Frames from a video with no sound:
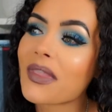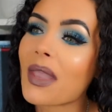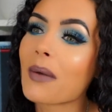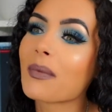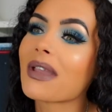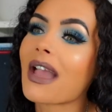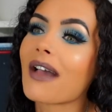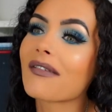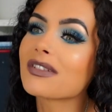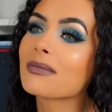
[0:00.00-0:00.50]
And
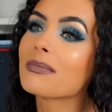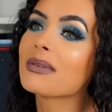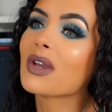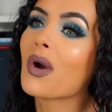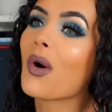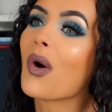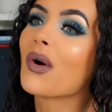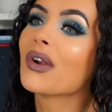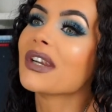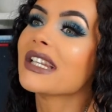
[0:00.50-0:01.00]
we have to
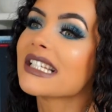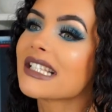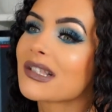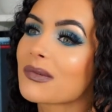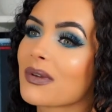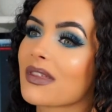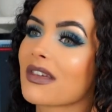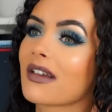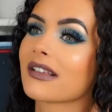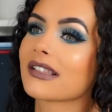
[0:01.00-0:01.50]
be honest
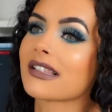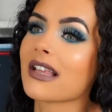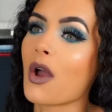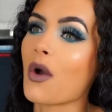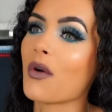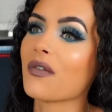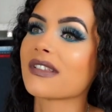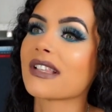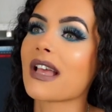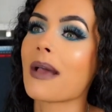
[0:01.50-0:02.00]
with
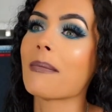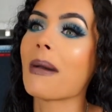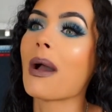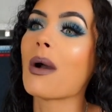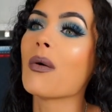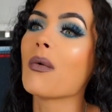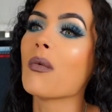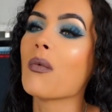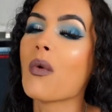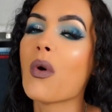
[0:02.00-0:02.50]
ourselves
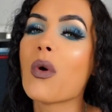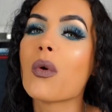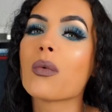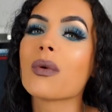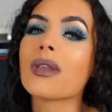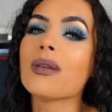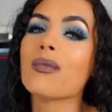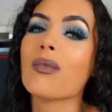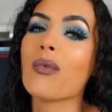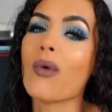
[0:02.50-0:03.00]
about what
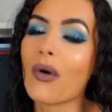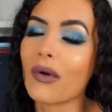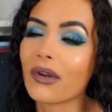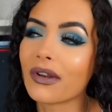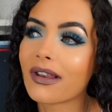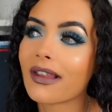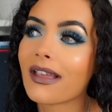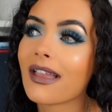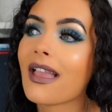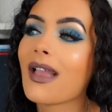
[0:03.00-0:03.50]
we
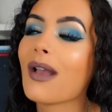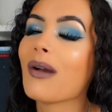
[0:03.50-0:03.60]
want,